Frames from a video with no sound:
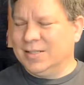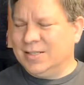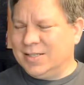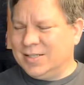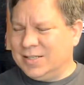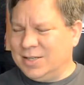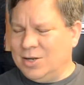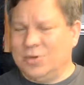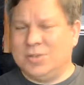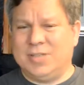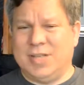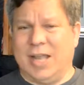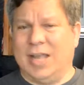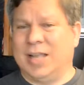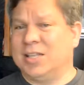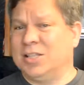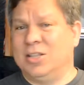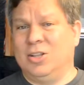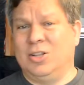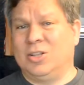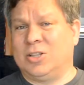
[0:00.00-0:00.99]
So sad,
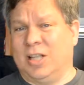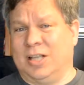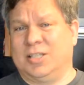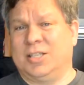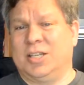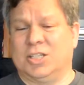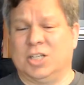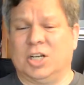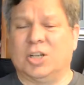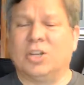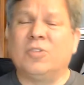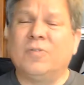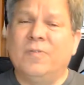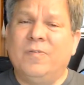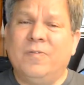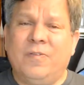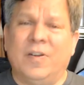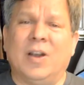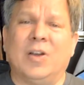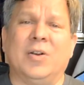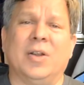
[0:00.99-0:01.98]
because it looked like such a
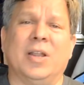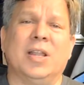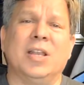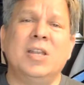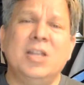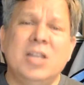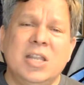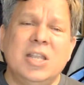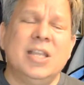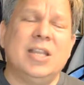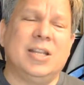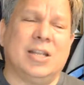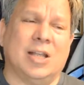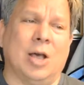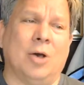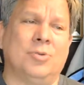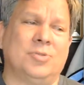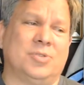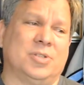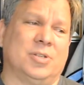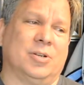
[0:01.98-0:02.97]
very neat
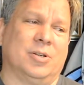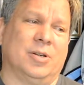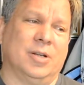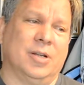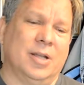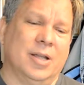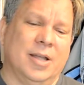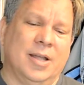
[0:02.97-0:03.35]
coaster.